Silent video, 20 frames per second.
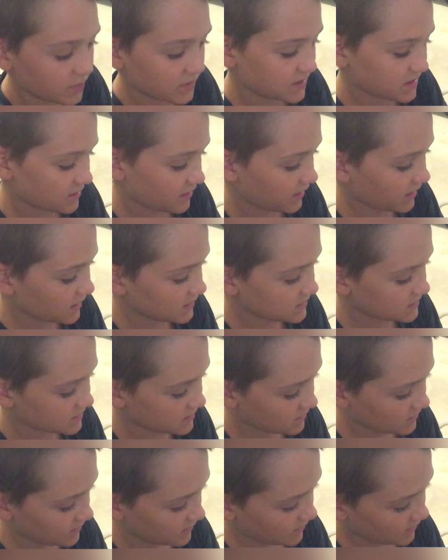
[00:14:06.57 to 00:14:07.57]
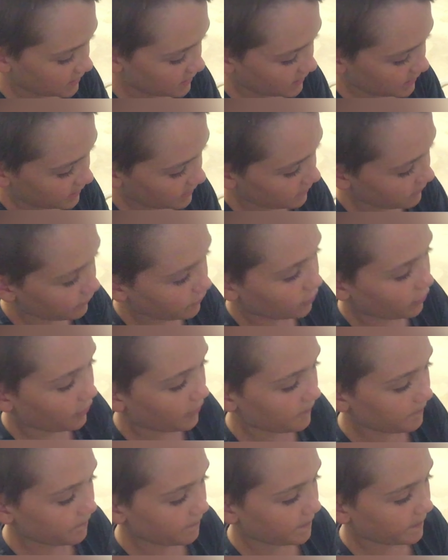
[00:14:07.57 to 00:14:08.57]
size. I've
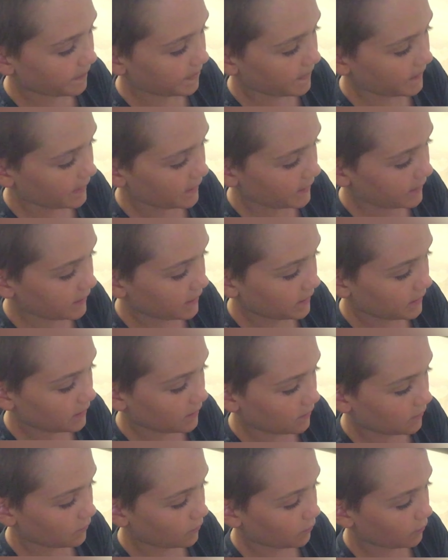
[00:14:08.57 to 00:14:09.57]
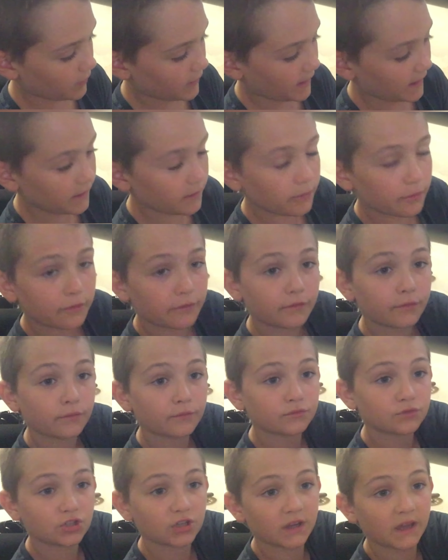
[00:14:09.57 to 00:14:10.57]
got a 1/8
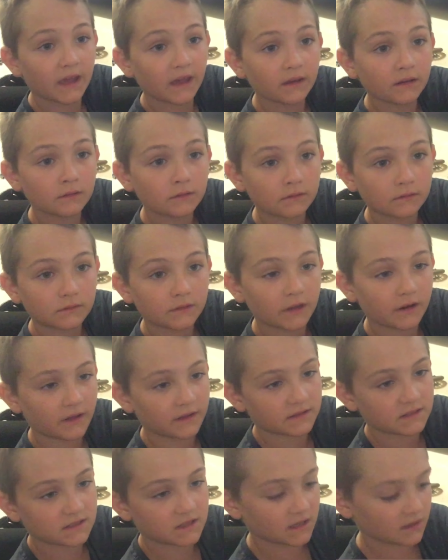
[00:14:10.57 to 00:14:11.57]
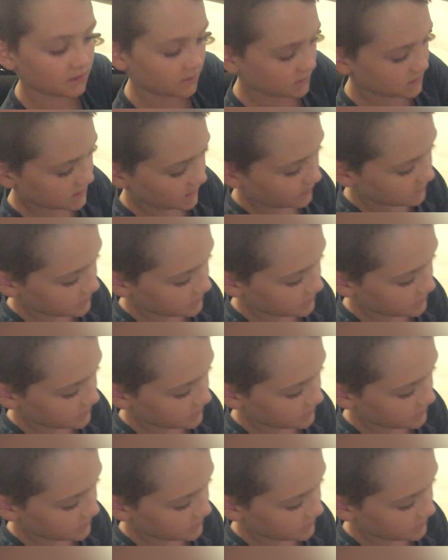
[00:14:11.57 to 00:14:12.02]
jig head that I'd stick the same